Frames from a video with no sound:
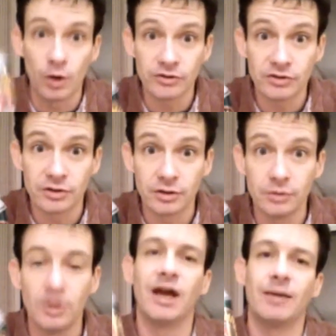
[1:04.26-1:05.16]
I want
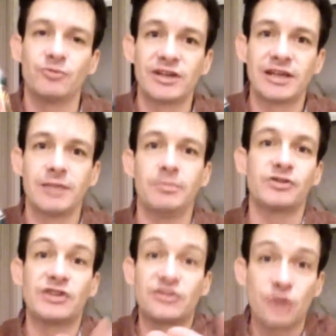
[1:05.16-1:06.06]
to. I'm drinking
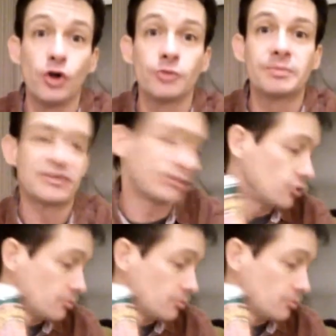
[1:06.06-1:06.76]
because he told me to